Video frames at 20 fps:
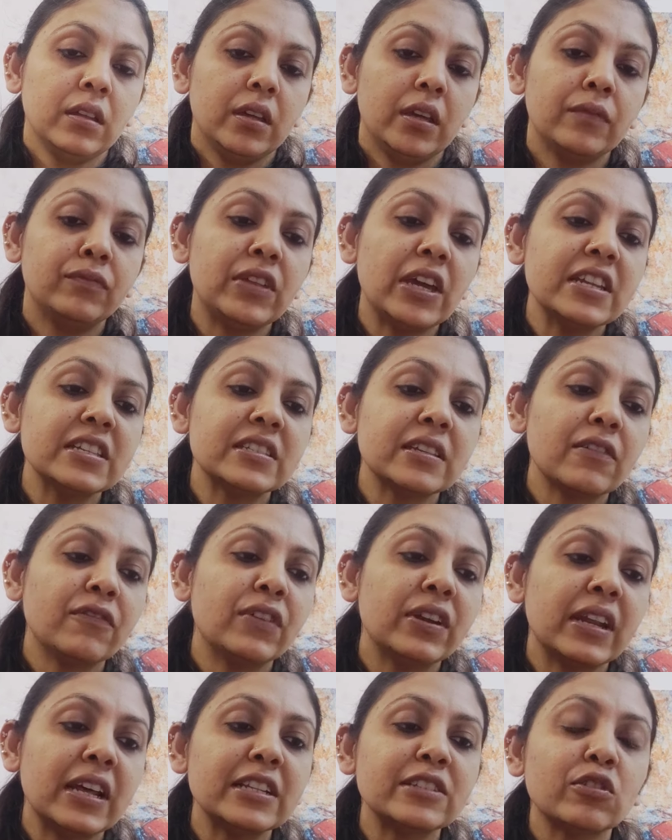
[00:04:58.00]
if there is
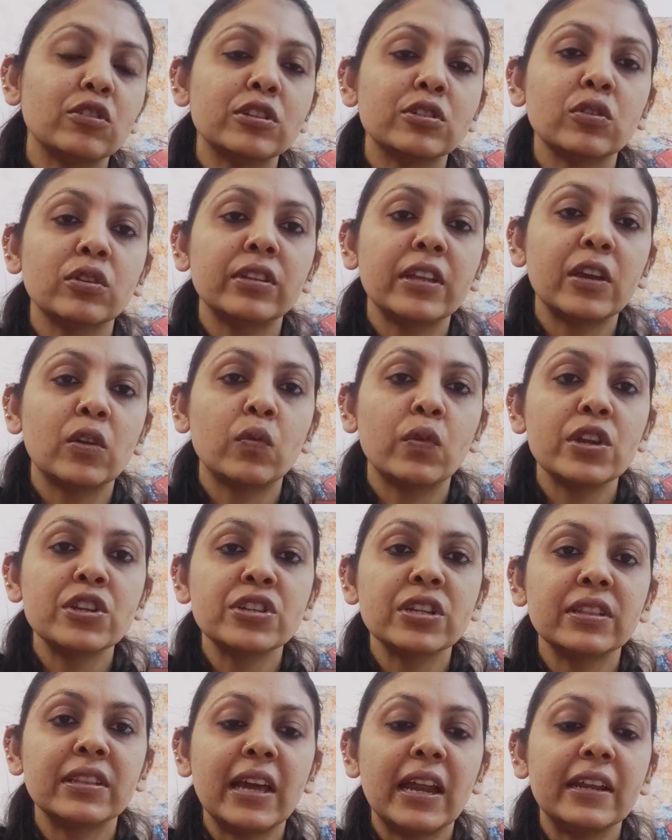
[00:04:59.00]
someone else also in the
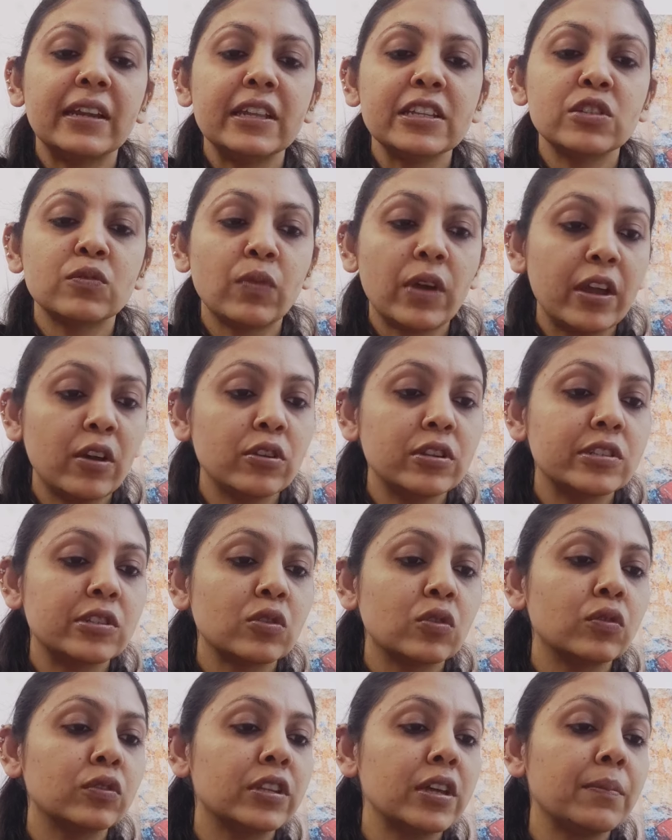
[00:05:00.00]
equation, that is why
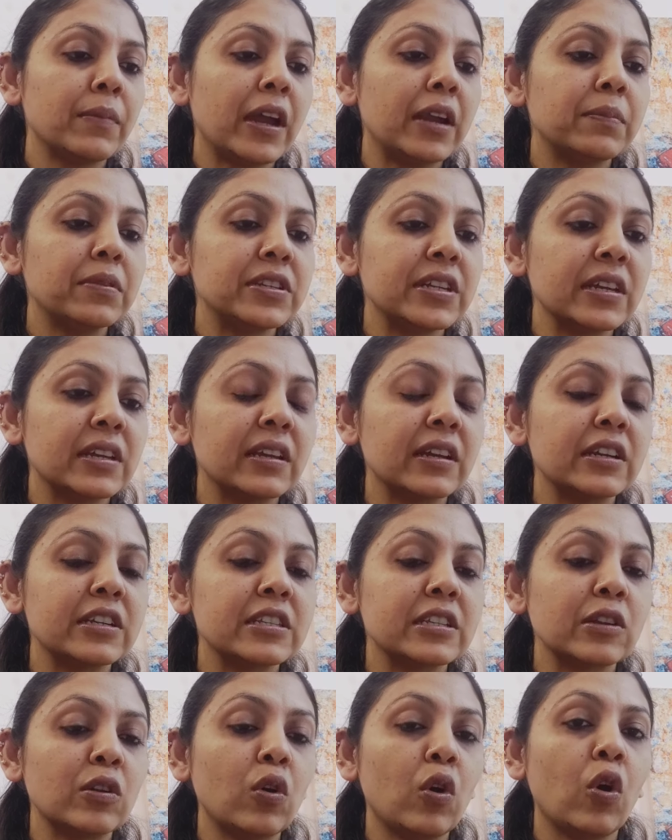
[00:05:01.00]
also they might be taking it
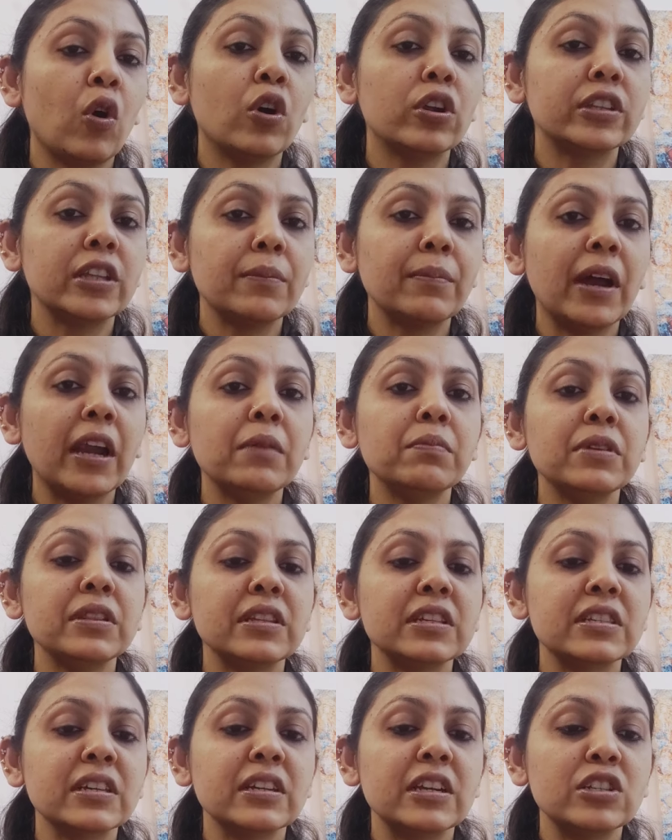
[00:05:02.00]
slow, or they might be in
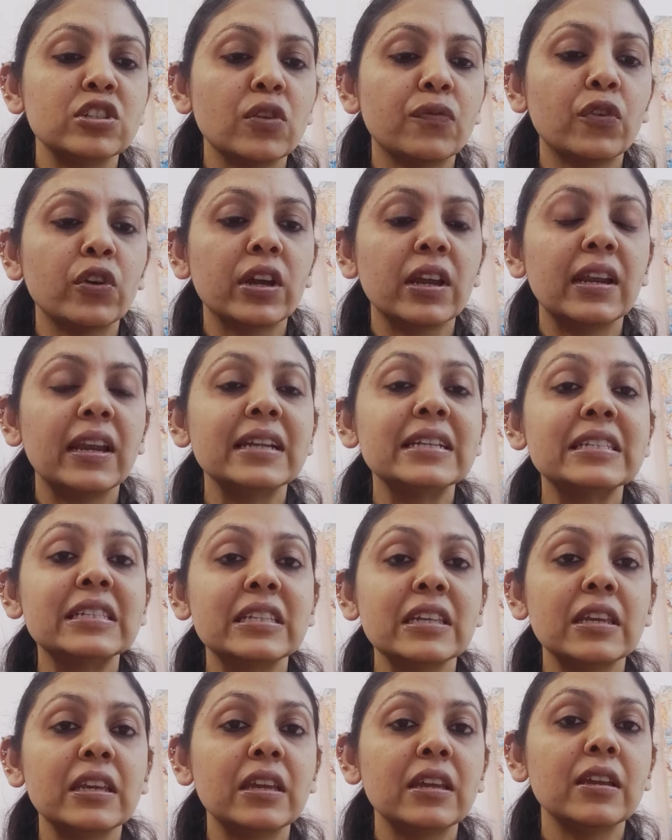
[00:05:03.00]
this energy of, okay, let's
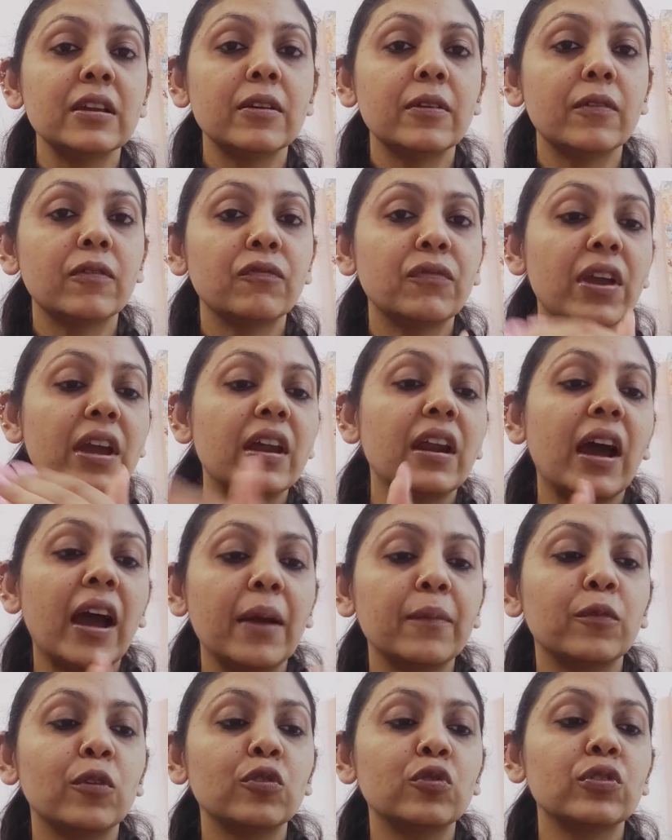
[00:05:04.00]
see where
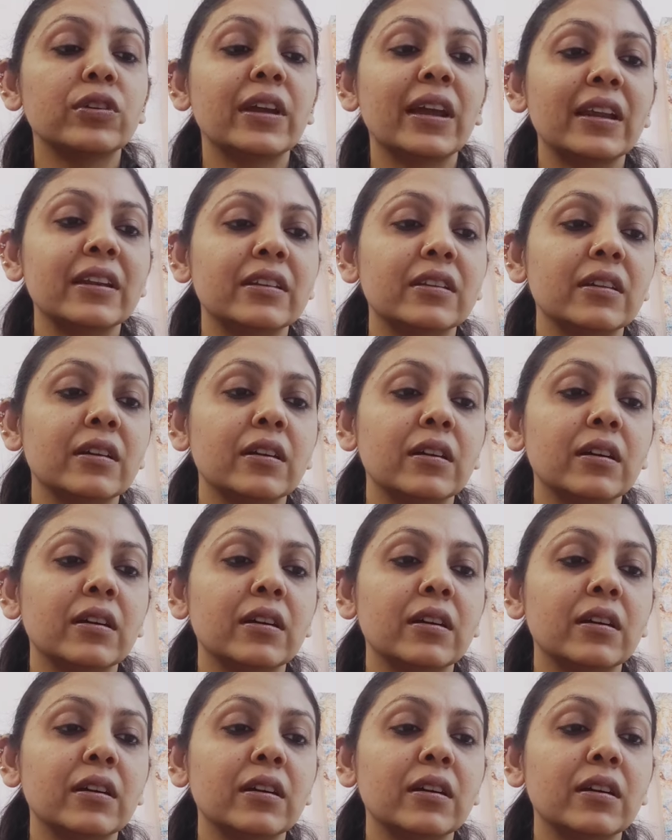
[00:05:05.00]
I'm going to get